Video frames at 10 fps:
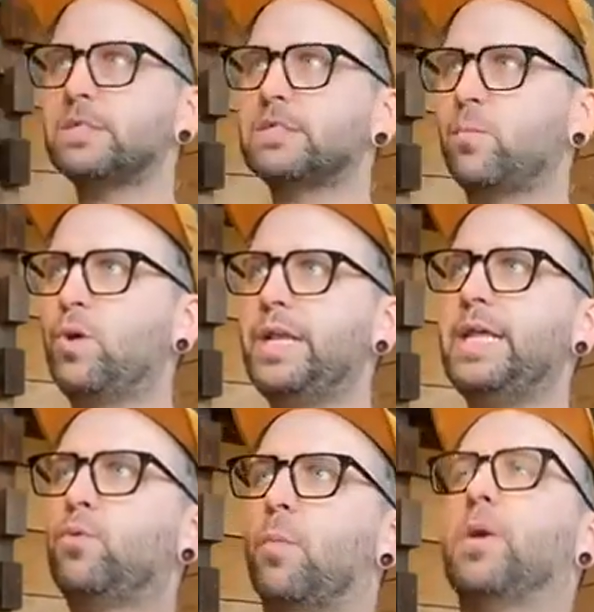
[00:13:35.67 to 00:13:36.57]
somewhat
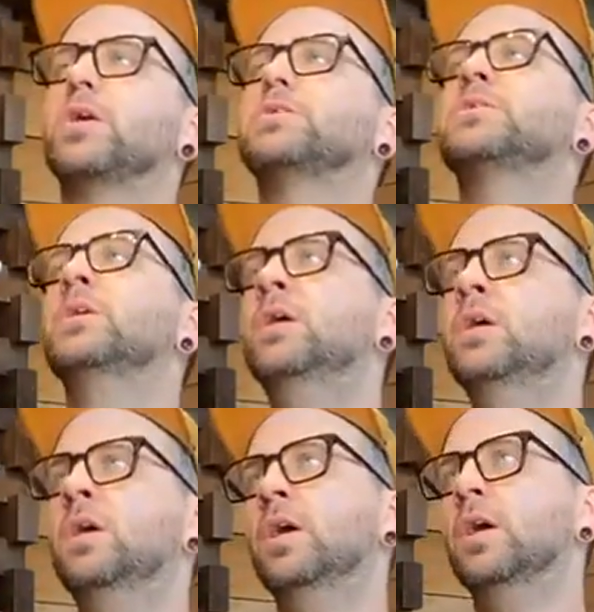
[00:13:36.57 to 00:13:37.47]
equal parts
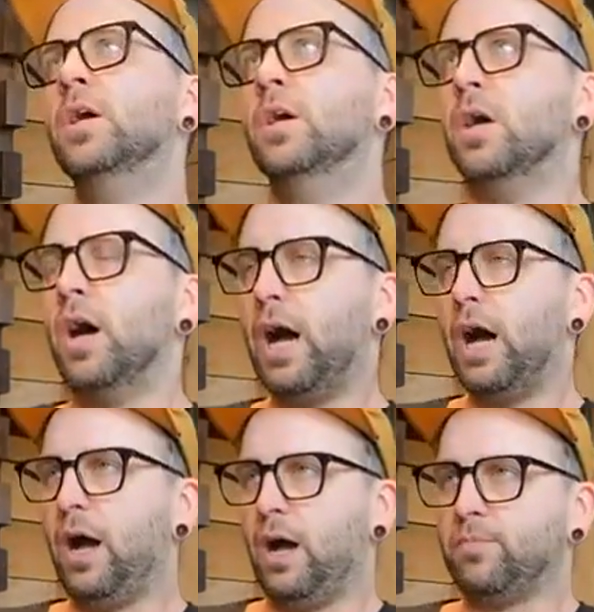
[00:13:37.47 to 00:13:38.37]

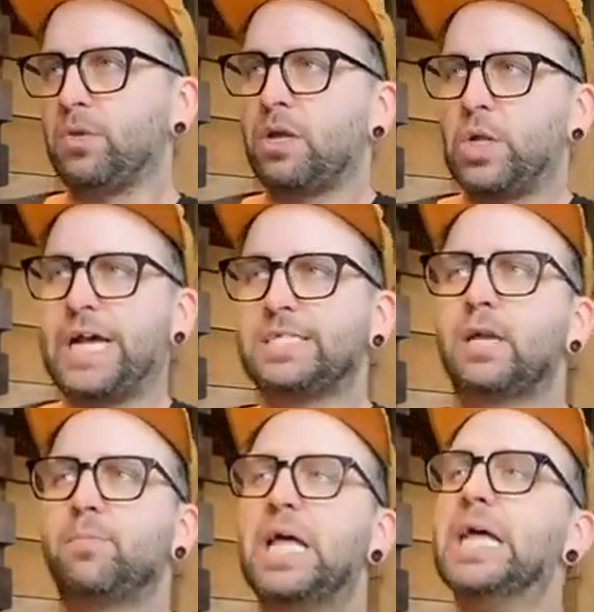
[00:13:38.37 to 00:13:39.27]
um,
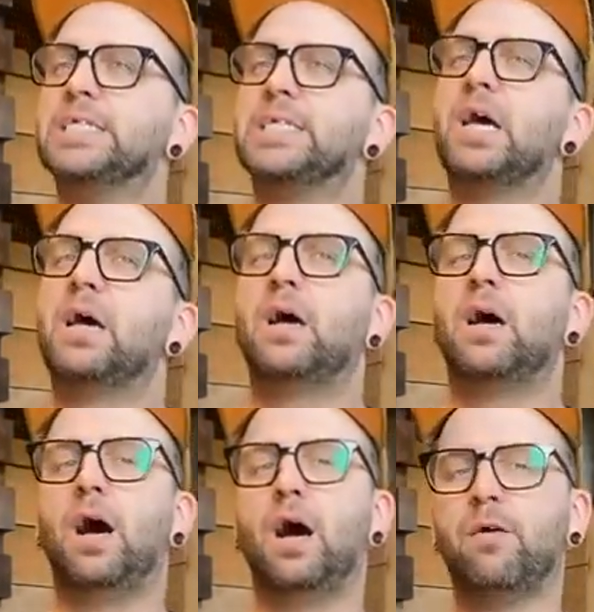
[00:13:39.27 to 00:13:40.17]
classic blend
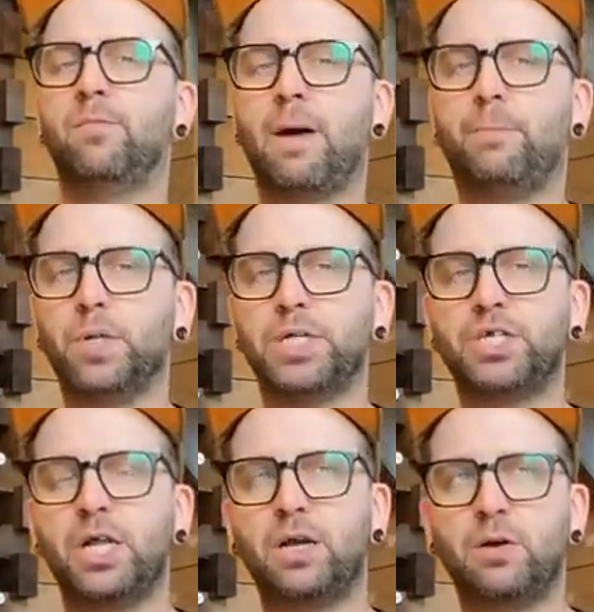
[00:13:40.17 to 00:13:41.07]
of
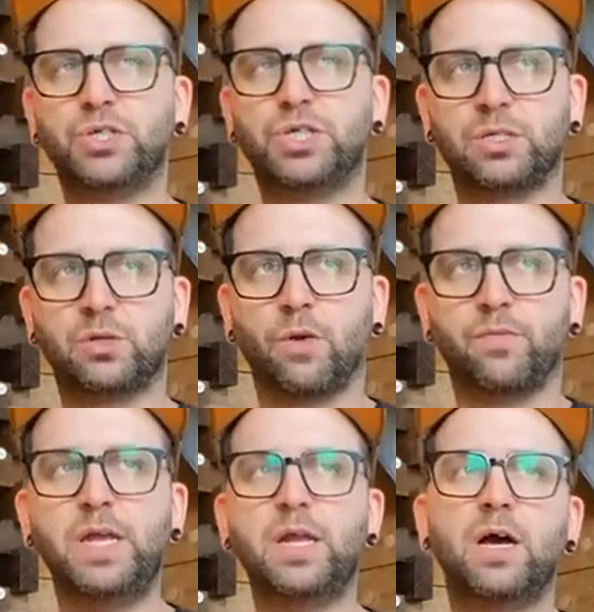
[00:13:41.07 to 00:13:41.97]
Valpolicella, which is
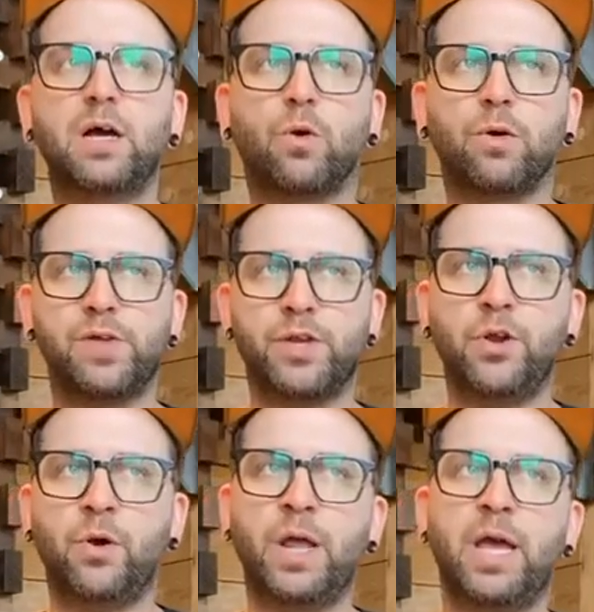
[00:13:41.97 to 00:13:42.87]
Corvina,
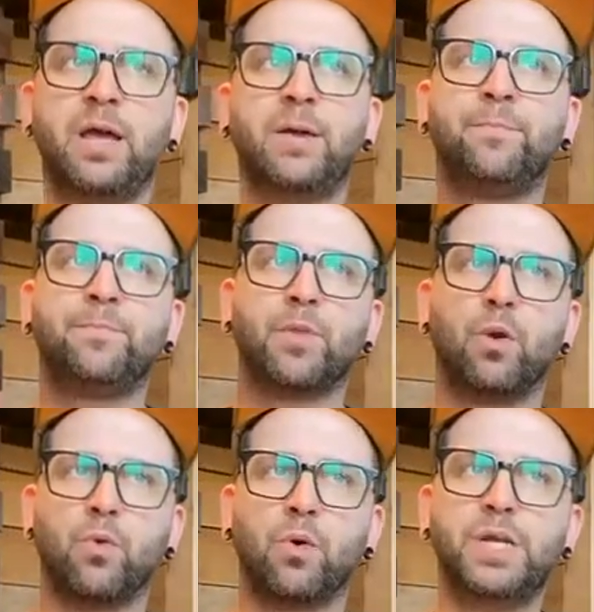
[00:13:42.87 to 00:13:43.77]
Corvinone,
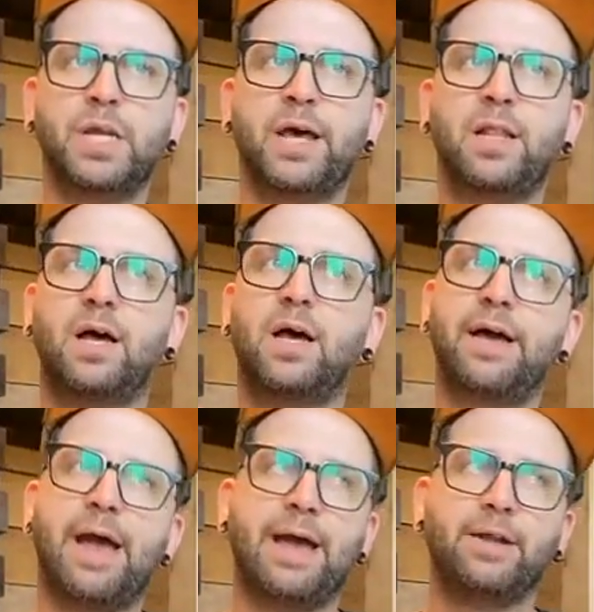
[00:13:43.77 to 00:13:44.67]

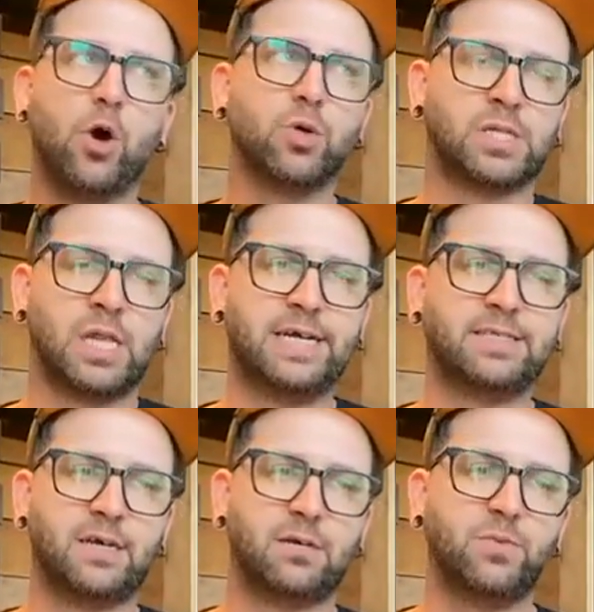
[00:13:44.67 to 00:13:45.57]
rondinella and
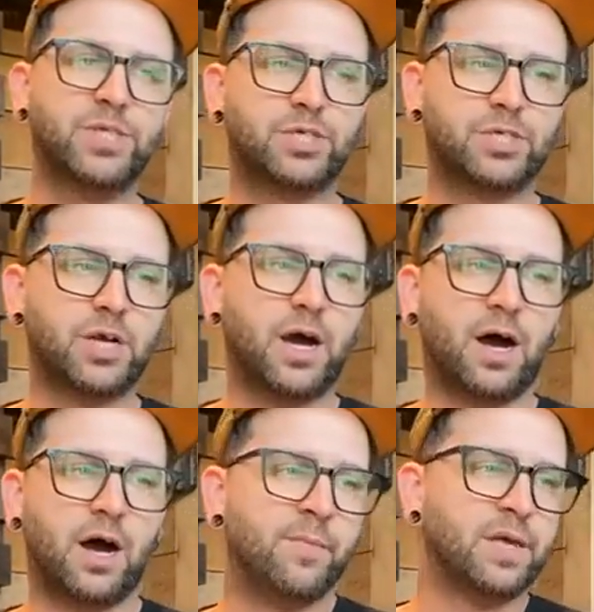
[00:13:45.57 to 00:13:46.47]
oseleta, which
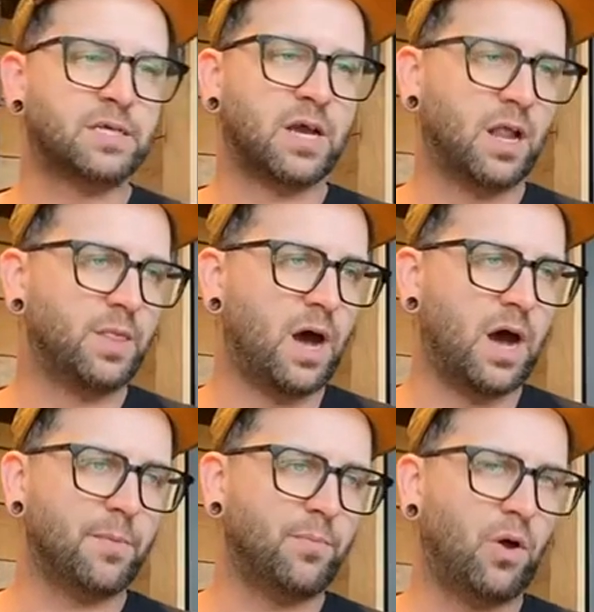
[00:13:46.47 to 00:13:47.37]
um, is kind of the
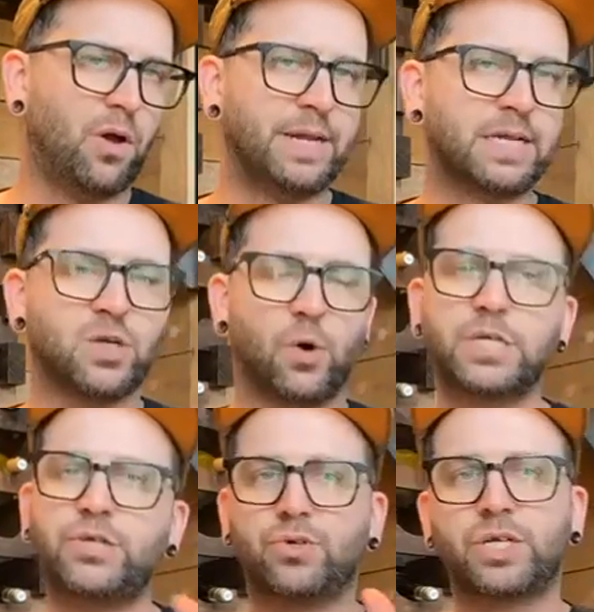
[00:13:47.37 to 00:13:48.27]
oddball. I mean, it's
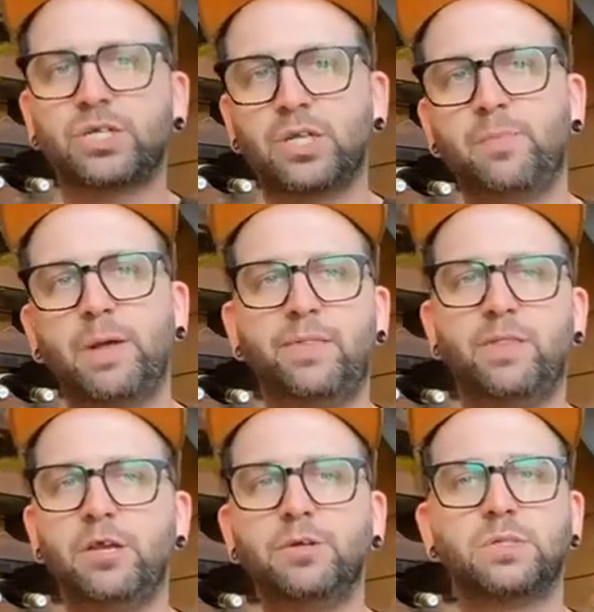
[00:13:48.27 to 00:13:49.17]
always traditionally
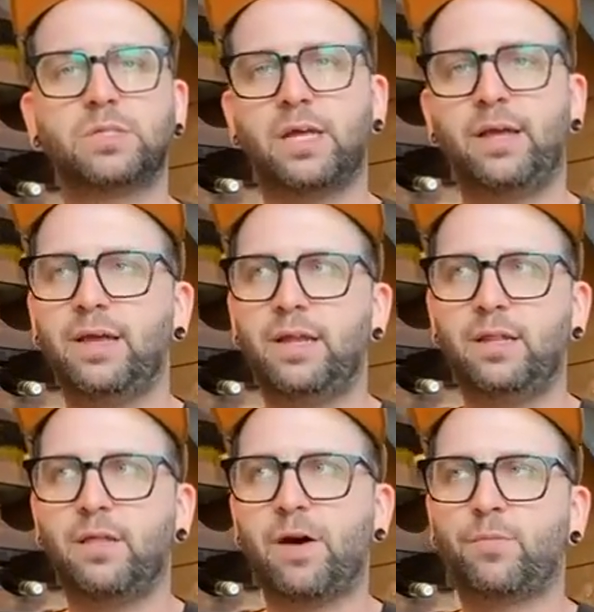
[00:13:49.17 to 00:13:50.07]
been used
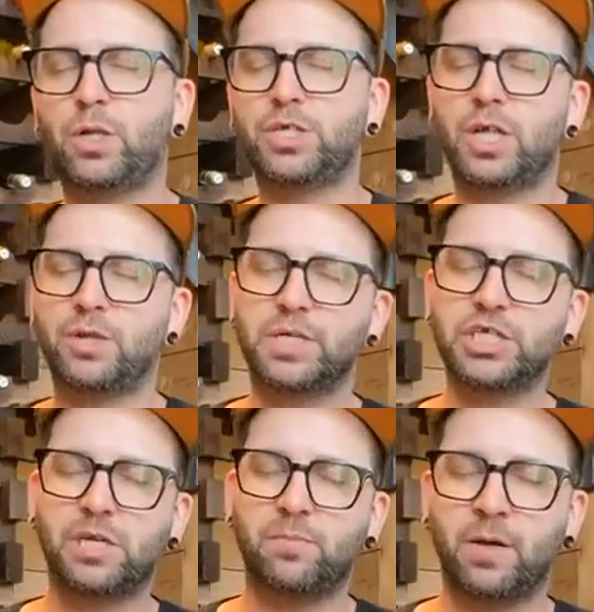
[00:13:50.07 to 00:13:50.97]
in the Valpolicella
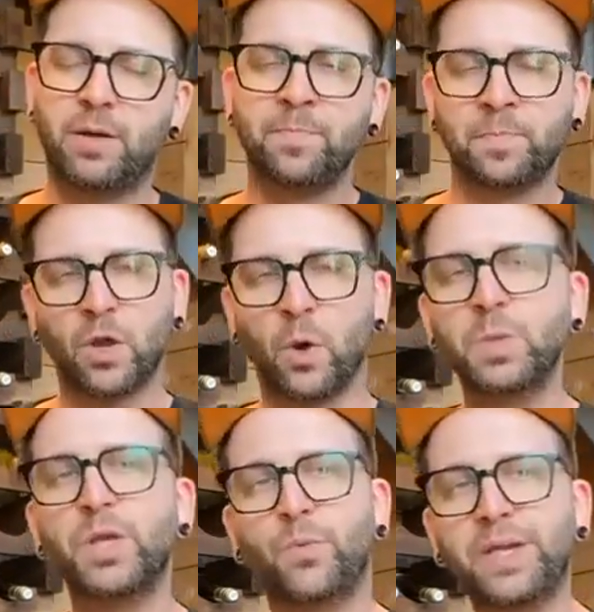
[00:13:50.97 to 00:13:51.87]
region, but
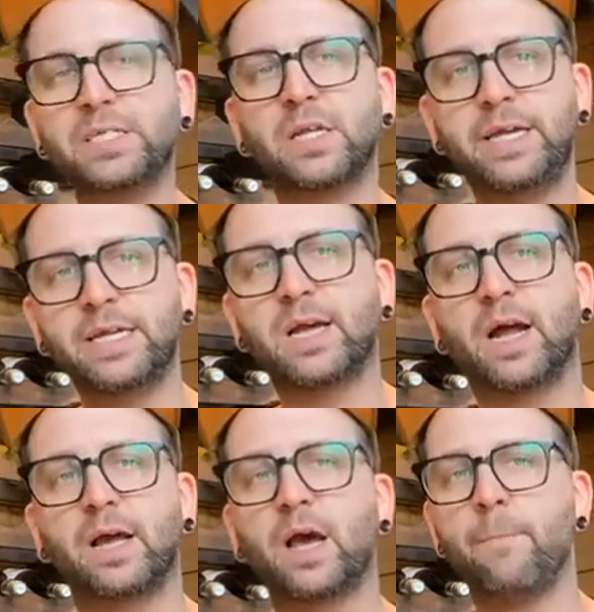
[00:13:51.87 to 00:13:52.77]
only recently has
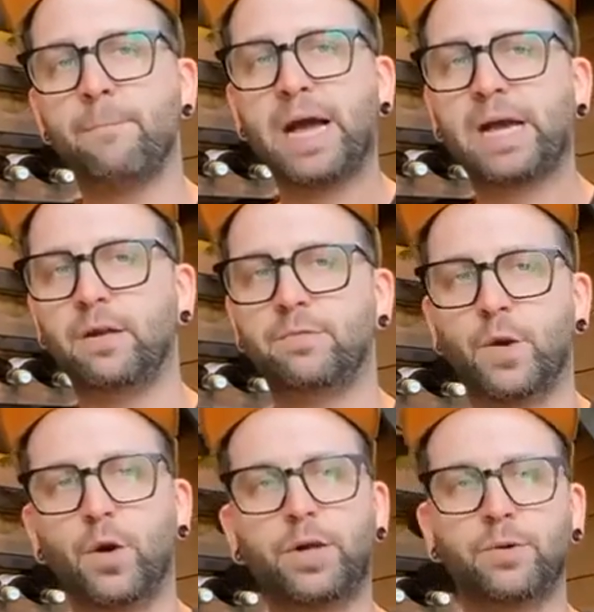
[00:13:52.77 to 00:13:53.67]
kind of come back into
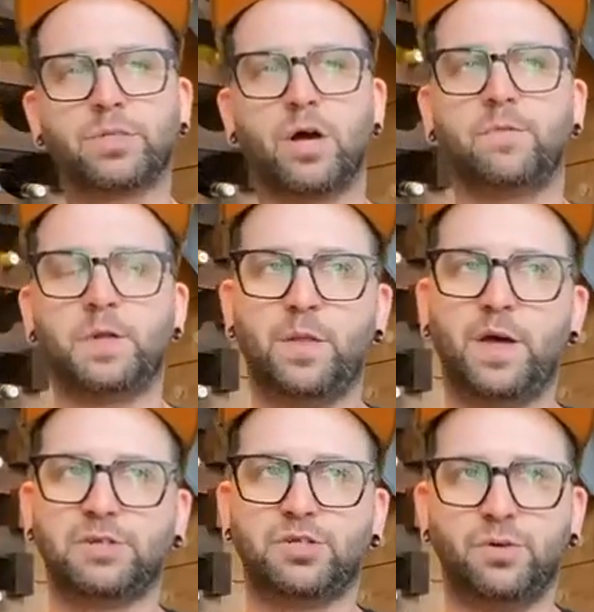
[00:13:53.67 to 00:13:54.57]
vogue. It was often
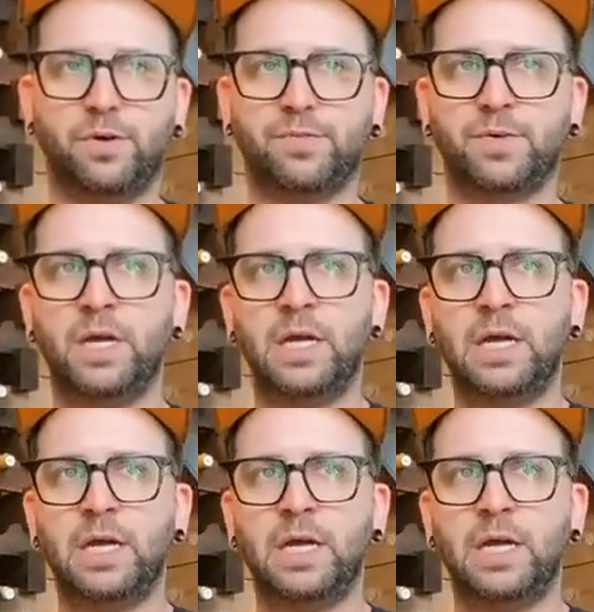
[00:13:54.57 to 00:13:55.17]
thought too of,